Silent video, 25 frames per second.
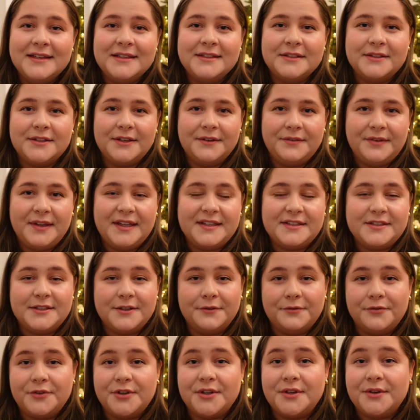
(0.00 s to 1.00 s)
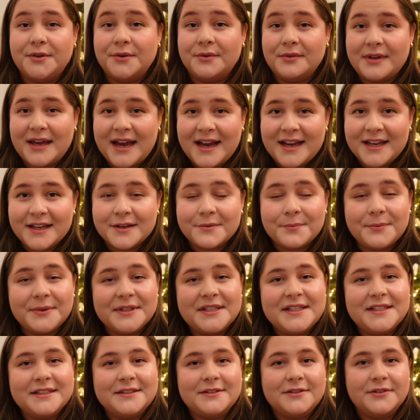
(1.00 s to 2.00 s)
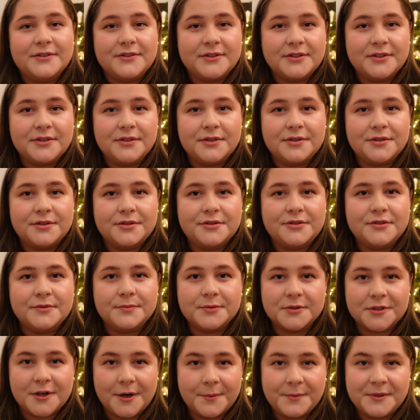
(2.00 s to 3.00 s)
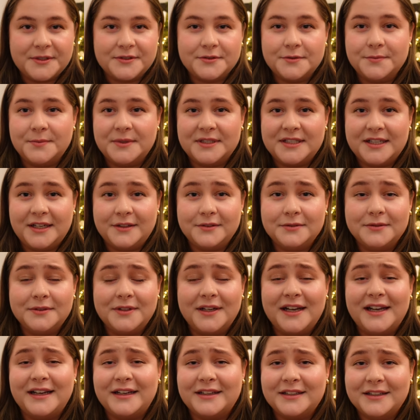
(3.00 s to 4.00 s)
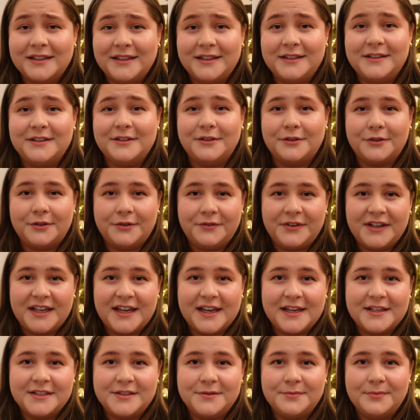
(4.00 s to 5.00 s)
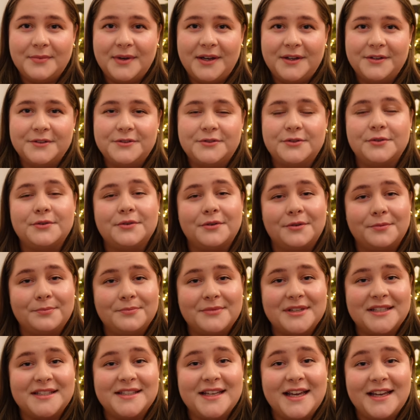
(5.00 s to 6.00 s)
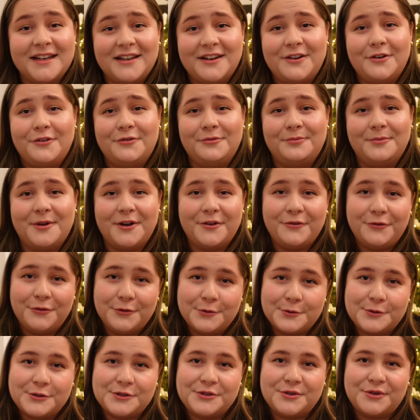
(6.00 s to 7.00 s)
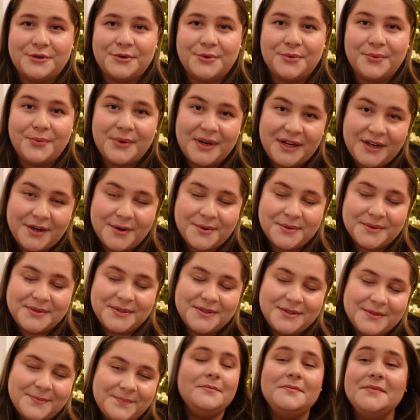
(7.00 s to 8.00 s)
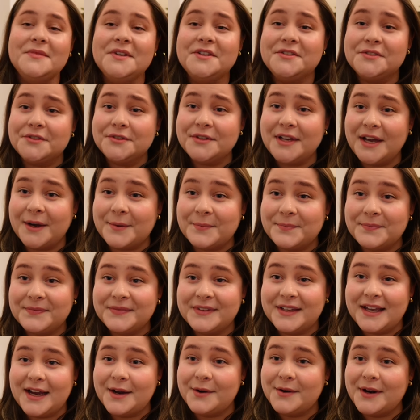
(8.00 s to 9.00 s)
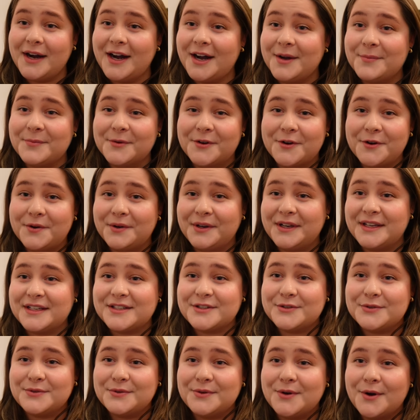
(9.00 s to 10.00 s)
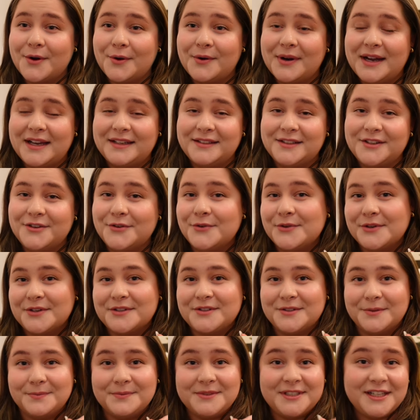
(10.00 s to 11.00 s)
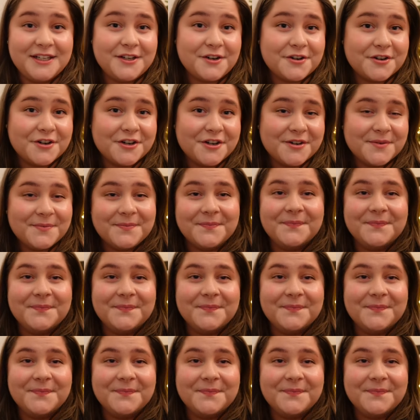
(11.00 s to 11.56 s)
So if that's something you like, please consider subscribing to my channel and click the notification bell so you don't miss any of my future videos. So yeah, now I'm going to go and cook some dinner.